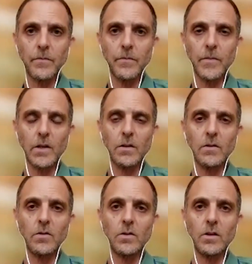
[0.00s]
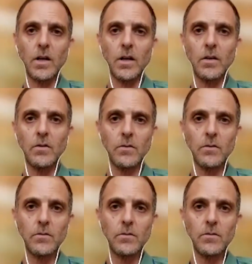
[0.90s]
that is not a liar.
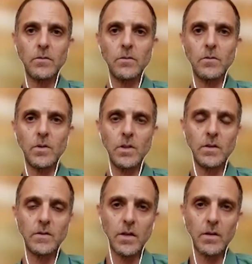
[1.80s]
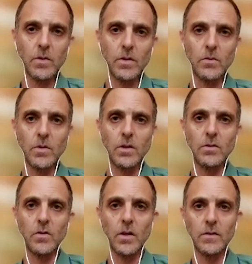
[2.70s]
We need someone we can
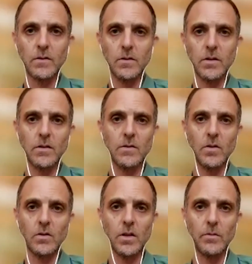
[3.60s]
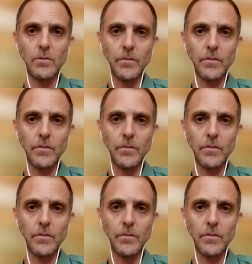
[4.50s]
trust, and it's not him.